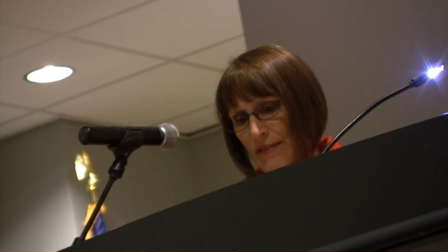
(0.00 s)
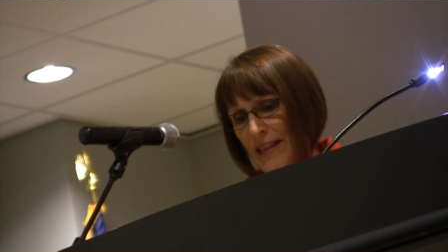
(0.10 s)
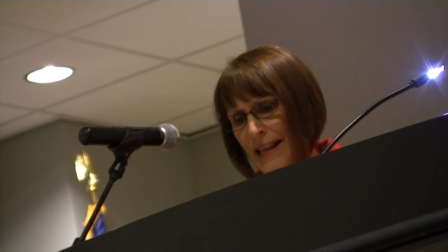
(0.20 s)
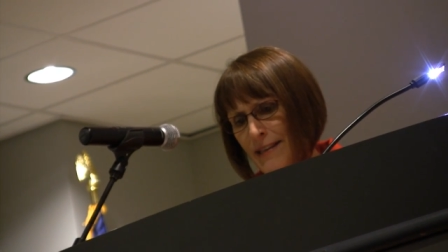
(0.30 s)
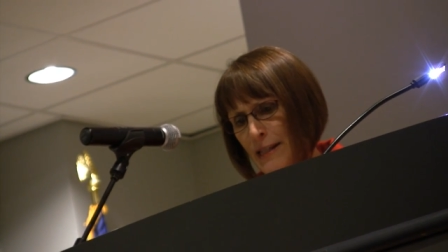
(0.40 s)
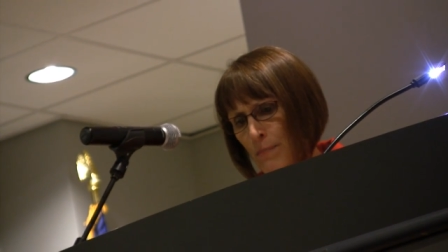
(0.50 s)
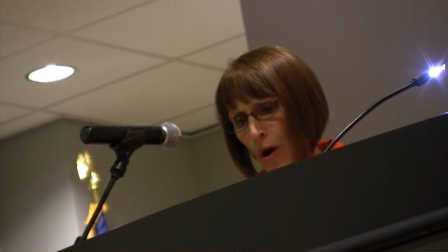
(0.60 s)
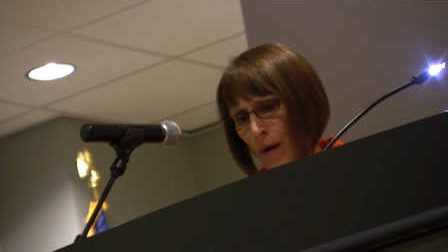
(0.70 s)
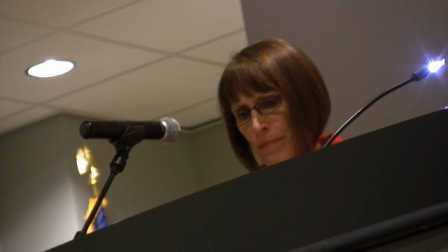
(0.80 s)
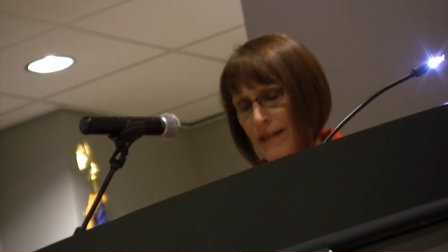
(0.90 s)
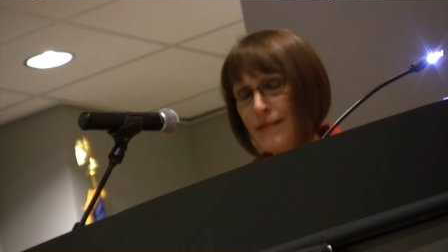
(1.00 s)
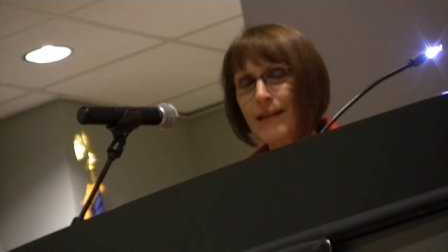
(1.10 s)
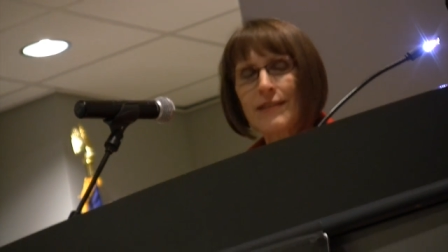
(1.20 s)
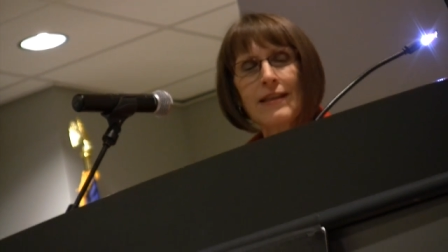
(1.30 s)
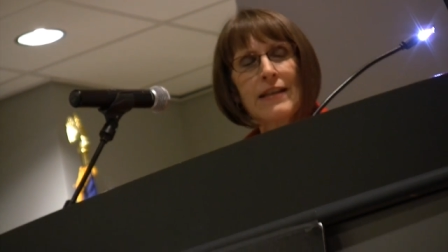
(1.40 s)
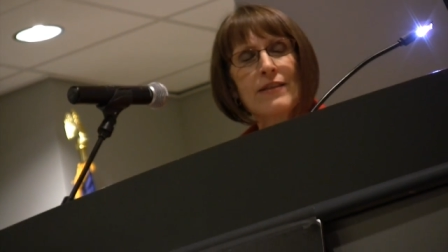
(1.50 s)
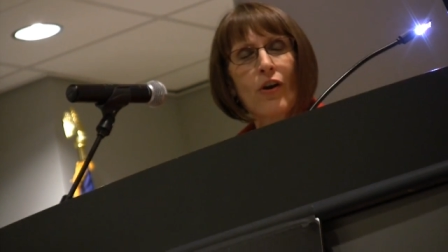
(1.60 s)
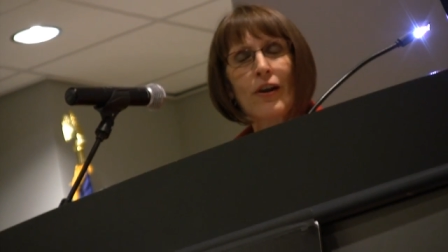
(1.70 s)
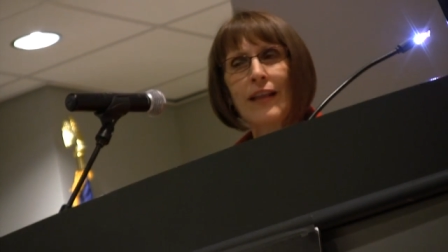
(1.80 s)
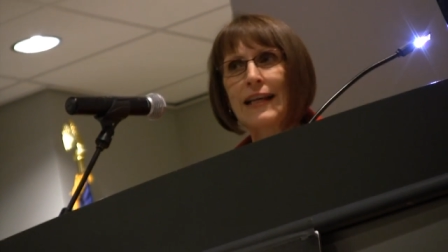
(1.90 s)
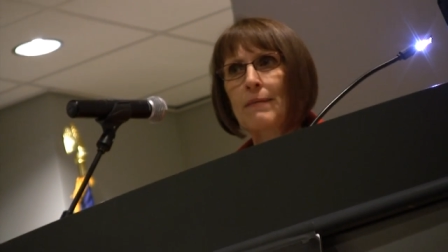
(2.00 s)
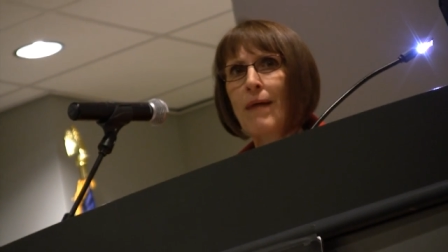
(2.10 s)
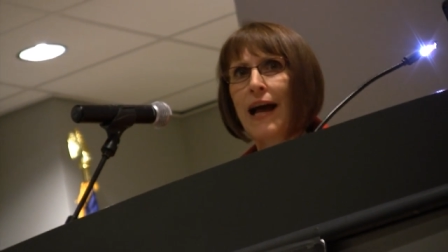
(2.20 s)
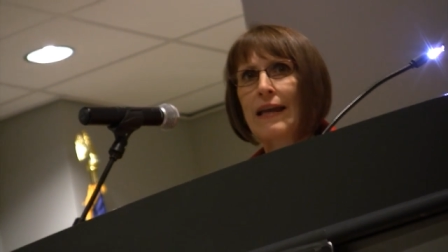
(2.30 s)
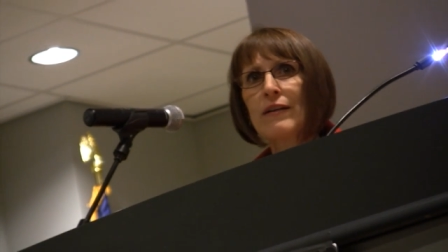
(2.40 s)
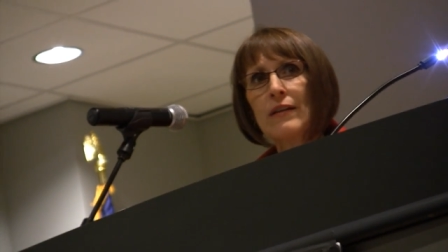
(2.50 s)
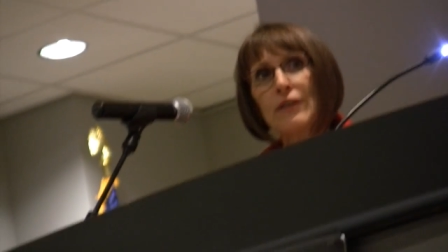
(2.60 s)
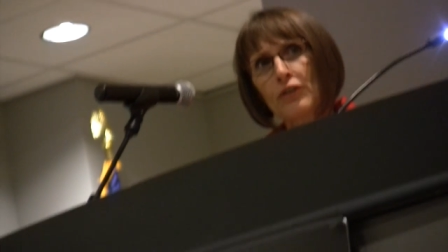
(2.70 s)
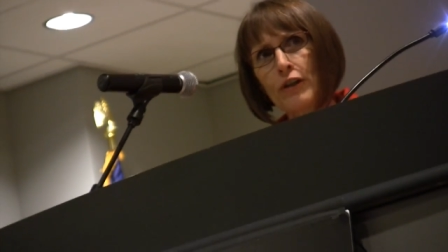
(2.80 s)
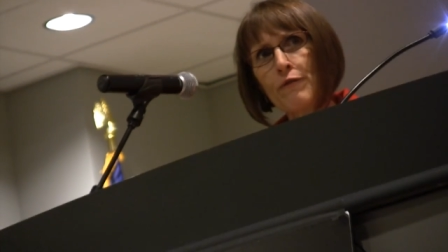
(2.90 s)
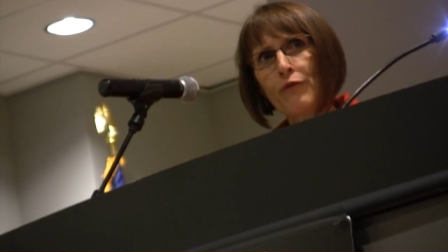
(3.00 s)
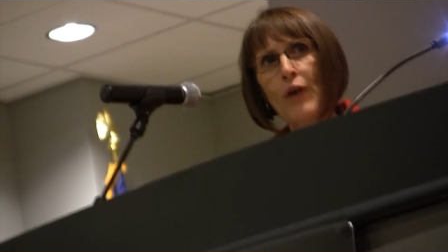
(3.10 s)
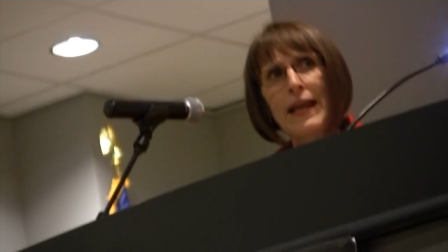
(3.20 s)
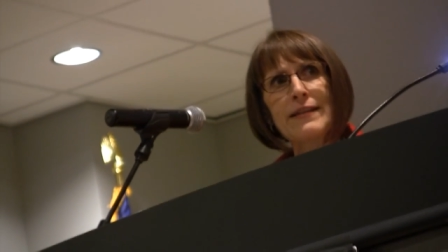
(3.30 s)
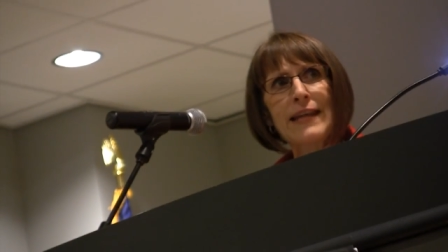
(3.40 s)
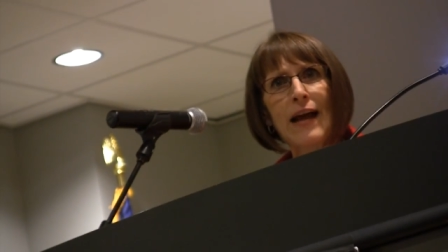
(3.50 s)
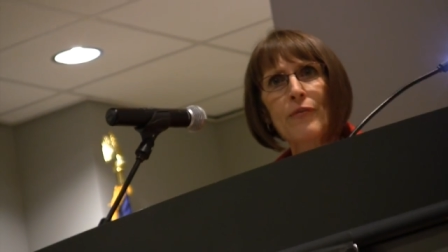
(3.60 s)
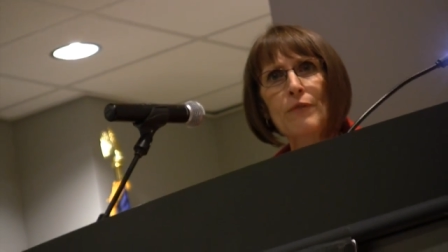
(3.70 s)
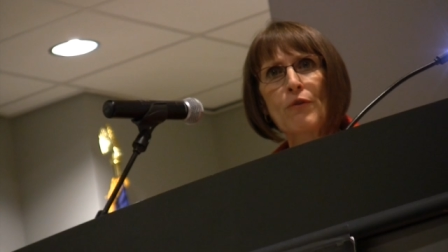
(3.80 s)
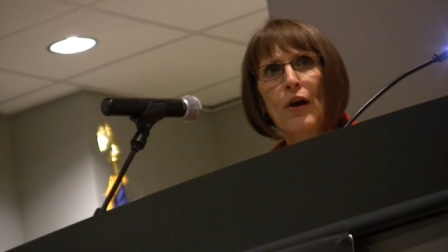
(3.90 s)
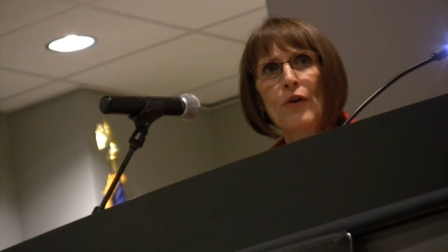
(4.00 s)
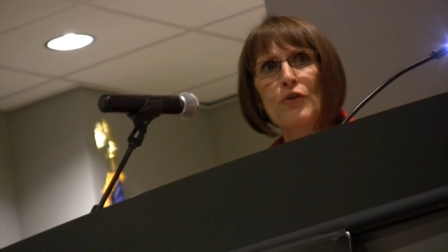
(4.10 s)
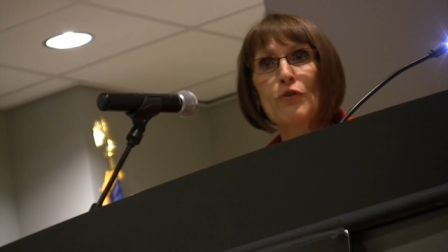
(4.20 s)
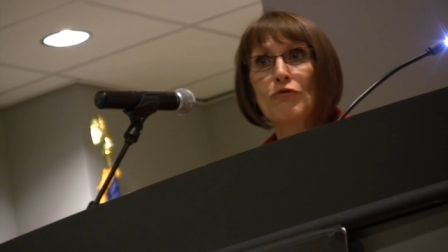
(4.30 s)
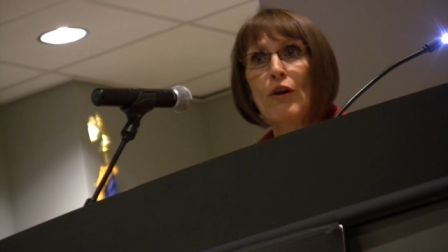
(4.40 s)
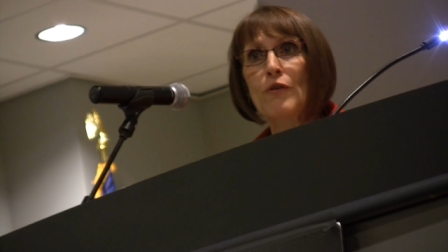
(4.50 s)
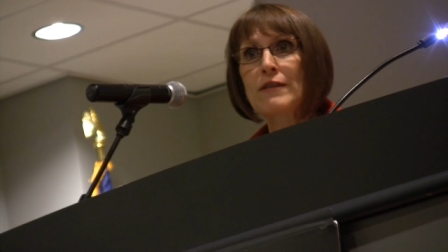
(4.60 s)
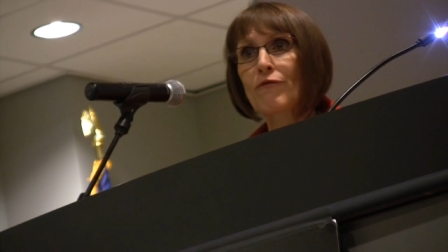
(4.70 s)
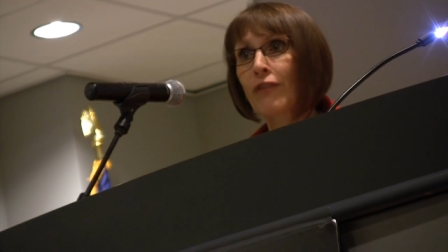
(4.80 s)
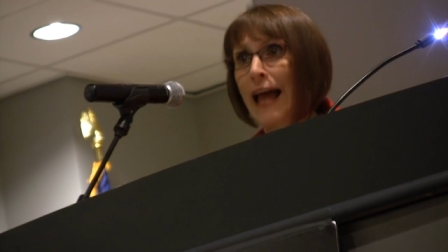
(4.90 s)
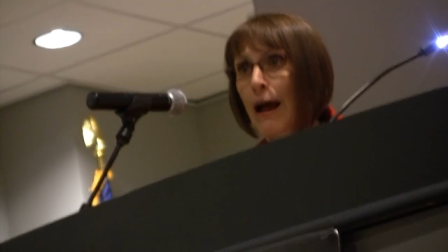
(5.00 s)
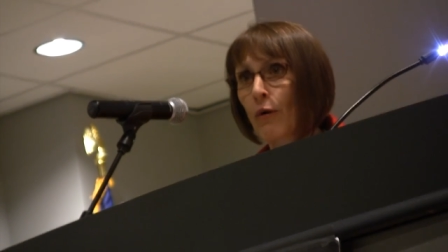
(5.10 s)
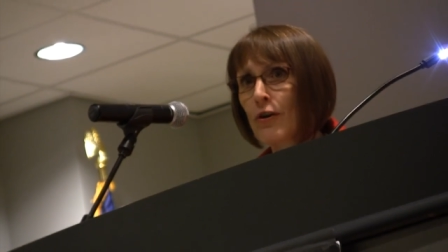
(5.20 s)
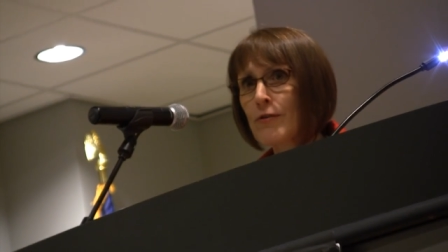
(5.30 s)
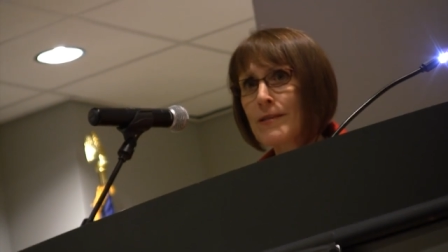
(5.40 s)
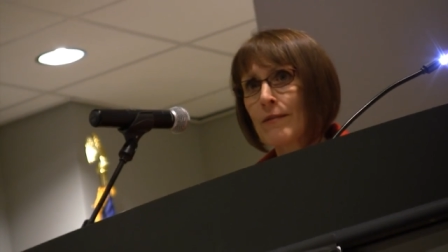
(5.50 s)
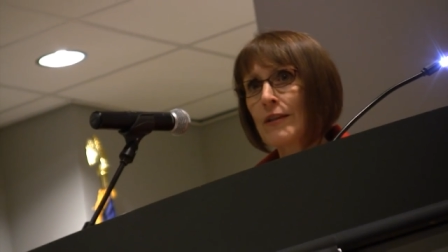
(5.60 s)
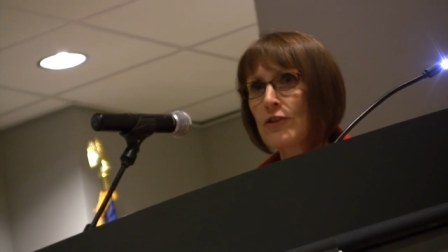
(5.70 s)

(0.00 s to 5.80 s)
These small businesses are like my good friend down the road who grows flowers.